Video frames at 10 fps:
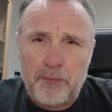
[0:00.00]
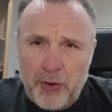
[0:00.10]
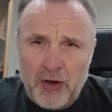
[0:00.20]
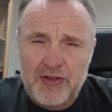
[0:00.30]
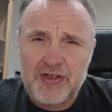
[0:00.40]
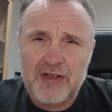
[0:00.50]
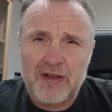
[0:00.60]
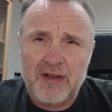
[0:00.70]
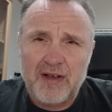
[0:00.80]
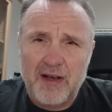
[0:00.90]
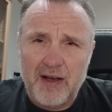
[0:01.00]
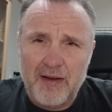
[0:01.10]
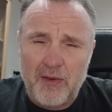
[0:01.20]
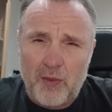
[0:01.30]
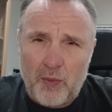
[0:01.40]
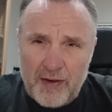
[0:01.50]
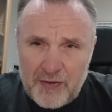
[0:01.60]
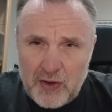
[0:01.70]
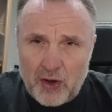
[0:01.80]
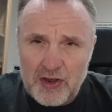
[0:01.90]
But
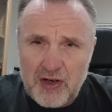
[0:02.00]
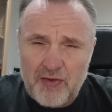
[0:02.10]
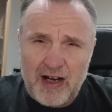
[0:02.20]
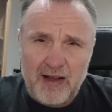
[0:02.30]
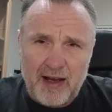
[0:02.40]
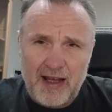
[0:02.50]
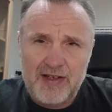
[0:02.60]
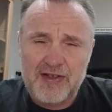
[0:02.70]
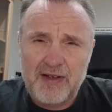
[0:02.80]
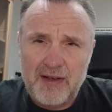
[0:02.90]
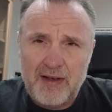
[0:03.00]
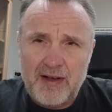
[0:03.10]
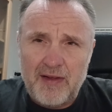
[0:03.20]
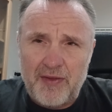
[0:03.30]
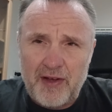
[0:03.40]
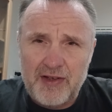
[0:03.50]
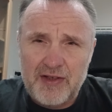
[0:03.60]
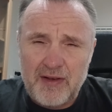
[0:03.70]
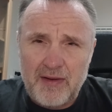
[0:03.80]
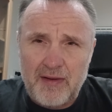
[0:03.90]
we've got to realise that